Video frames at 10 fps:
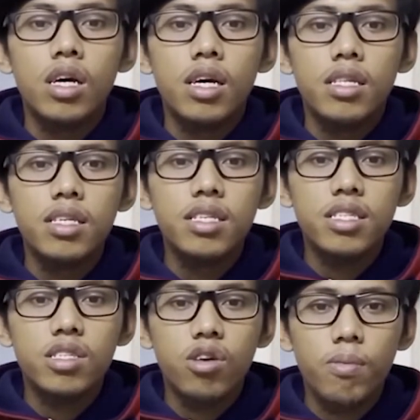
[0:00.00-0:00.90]
This is
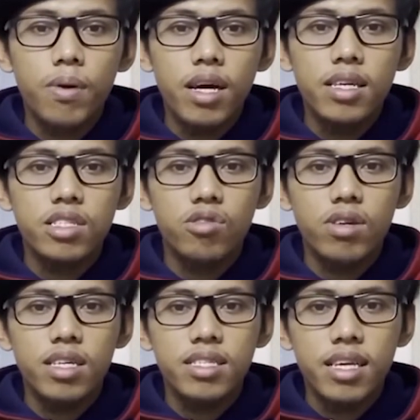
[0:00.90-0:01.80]
corporate
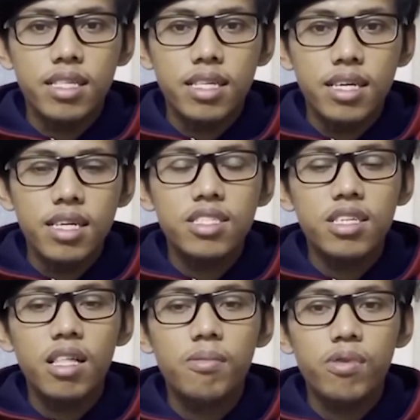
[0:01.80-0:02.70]
historical center,
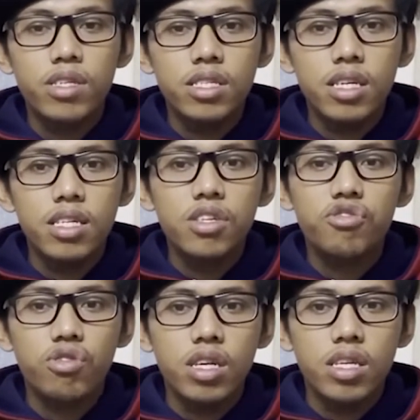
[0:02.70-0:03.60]
celebration,
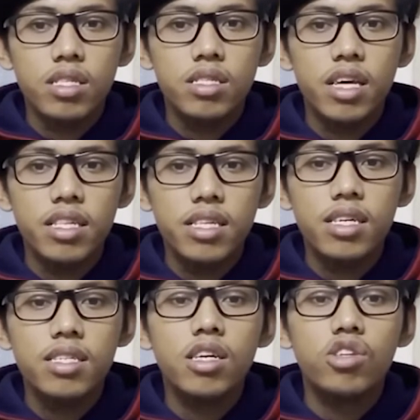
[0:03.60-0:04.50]
trade,
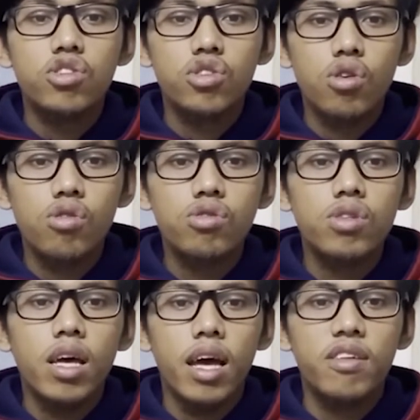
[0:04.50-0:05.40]
theaters, shows,
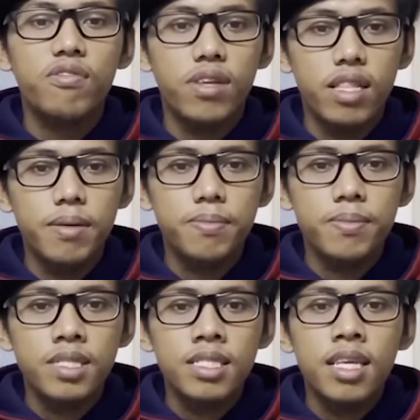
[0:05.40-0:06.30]
and film.
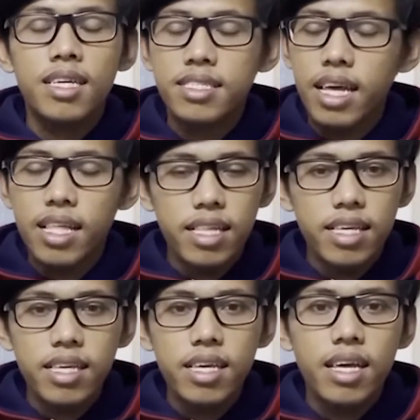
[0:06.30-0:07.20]

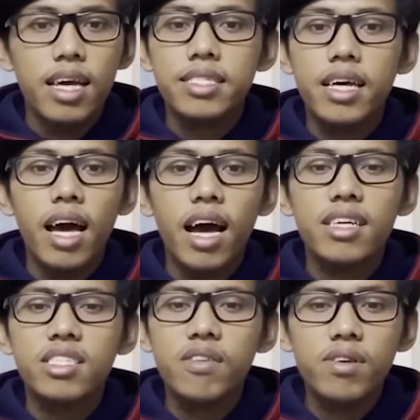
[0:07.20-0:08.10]
Sadly, there are
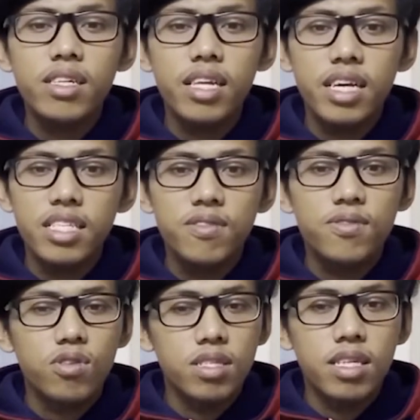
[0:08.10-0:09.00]
several negative
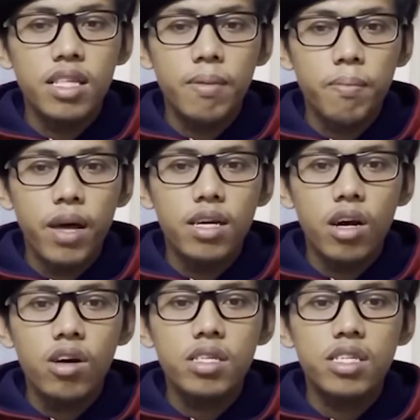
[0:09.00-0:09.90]
social impacts
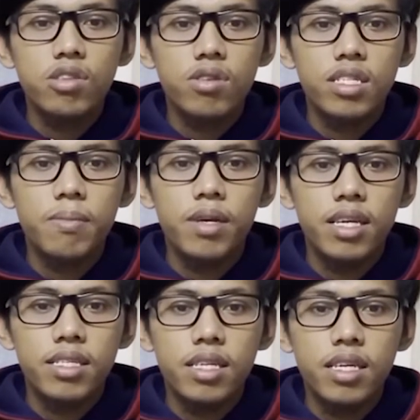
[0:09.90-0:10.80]
on the tourism
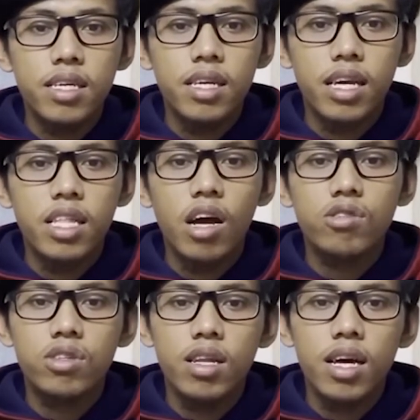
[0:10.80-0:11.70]
industry in
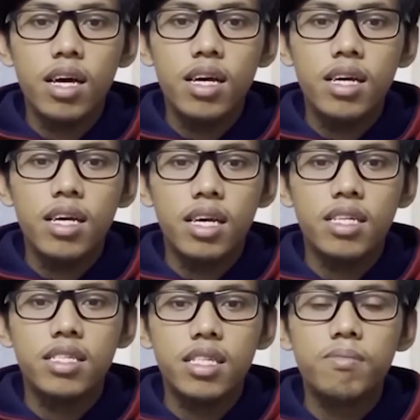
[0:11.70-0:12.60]
Australia
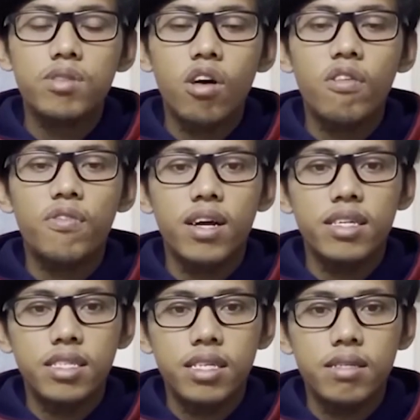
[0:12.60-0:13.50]
in terms of
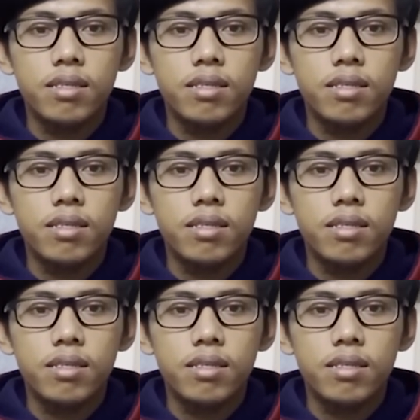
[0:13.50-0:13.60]
culture.